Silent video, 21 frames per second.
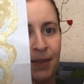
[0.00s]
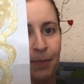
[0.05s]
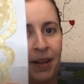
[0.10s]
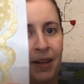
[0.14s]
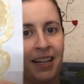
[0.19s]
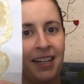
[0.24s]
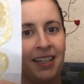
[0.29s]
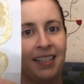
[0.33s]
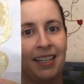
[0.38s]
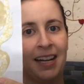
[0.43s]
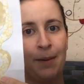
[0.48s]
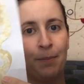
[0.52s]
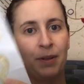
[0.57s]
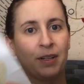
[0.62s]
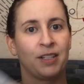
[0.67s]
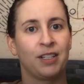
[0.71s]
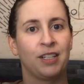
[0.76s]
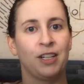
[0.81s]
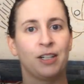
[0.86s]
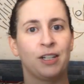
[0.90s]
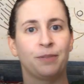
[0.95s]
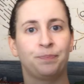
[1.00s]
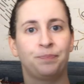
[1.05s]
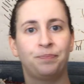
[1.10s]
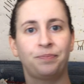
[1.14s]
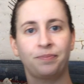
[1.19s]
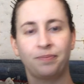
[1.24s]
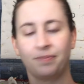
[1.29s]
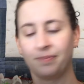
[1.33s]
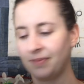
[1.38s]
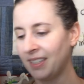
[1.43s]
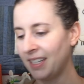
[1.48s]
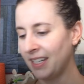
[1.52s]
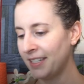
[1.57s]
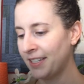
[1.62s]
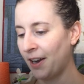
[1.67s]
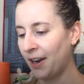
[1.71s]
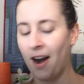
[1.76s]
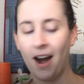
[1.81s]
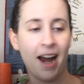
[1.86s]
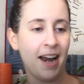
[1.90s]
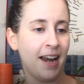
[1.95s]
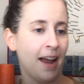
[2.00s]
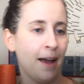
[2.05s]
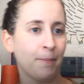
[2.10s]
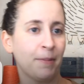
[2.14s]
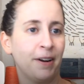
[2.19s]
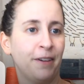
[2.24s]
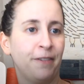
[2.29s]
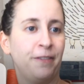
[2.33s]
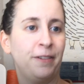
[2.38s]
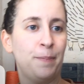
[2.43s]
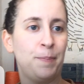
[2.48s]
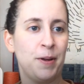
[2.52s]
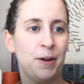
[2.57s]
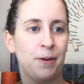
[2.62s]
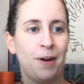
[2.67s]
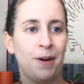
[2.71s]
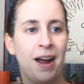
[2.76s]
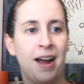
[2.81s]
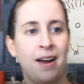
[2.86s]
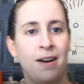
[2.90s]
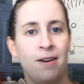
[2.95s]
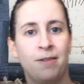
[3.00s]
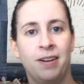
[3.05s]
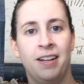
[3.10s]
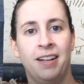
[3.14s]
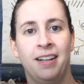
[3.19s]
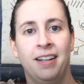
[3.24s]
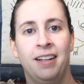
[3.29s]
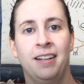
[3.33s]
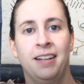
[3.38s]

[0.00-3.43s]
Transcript: Splendid Sampler 2. So all right, I'm gonna flip you around.